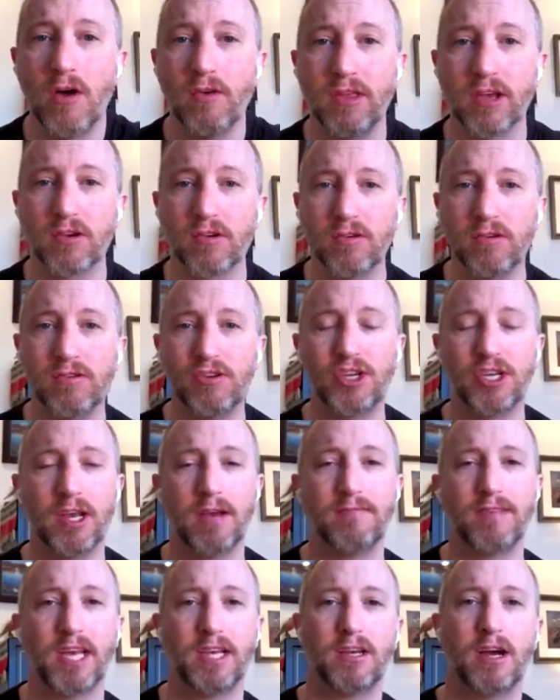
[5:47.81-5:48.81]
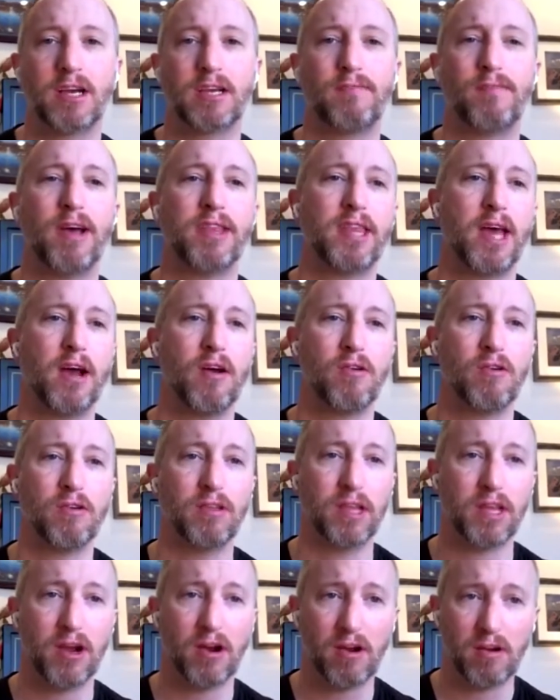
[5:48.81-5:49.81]
the cruise ships, I talked about that
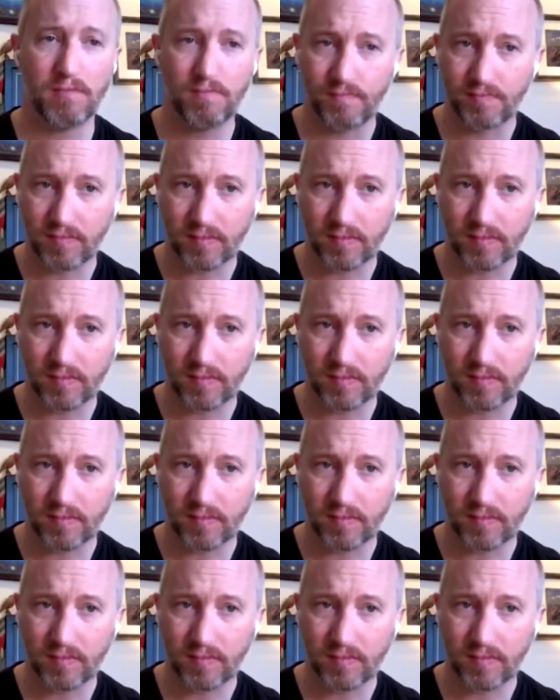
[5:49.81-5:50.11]
earlier.